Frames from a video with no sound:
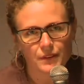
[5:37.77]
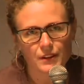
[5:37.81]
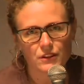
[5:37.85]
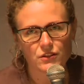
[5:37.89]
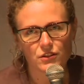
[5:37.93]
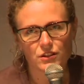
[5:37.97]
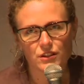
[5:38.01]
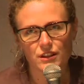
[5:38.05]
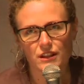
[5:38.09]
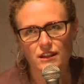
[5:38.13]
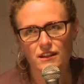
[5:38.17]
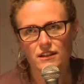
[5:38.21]

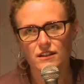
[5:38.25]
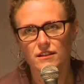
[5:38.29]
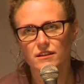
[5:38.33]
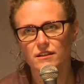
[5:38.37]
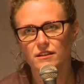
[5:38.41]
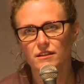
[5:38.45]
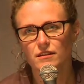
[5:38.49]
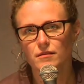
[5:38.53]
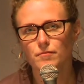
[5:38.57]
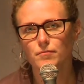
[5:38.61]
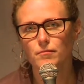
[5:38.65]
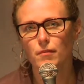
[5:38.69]
She
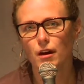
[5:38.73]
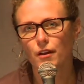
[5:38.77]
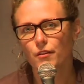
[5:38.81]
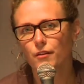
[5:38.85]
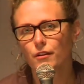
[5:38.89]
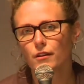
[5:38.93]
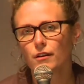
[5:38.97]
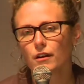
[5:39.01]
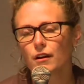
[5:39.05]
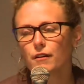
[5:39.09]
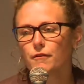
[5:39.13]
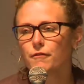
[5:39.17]
is a
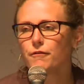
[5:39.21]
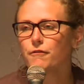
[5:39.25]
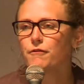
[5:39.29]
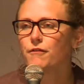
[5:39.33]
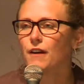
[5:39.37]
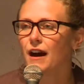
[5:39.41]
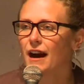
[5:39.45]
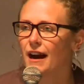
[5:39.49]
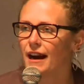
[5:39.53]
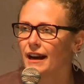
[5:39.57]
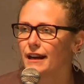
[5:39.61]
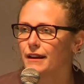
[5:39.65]
mother of
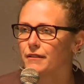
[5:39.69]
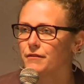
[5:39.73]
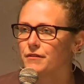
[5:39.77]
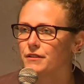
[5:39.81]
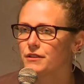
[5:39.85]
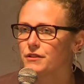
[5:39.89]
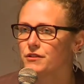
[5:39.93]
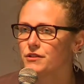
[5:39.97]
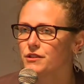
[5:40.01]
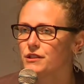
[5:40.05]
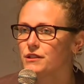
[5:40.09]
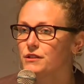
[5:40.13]
5.
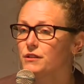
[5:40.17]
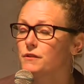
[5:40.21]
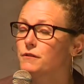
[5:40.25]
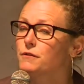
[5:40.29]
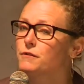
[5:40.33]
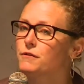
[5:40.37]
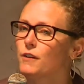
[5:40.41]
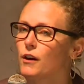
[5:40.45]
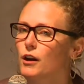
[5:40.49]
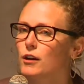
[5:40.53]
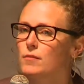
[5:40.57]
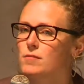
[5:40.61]
She's a
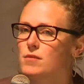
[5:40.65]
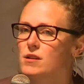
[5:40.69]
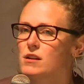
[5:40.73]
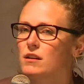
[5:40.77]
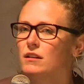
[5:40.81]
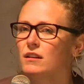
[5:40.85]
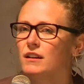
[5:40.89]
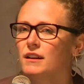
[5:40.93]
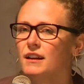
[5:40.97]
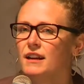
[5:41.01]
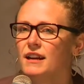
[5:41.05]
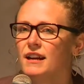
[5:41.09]

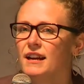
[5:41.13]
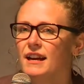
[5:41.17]
farmer.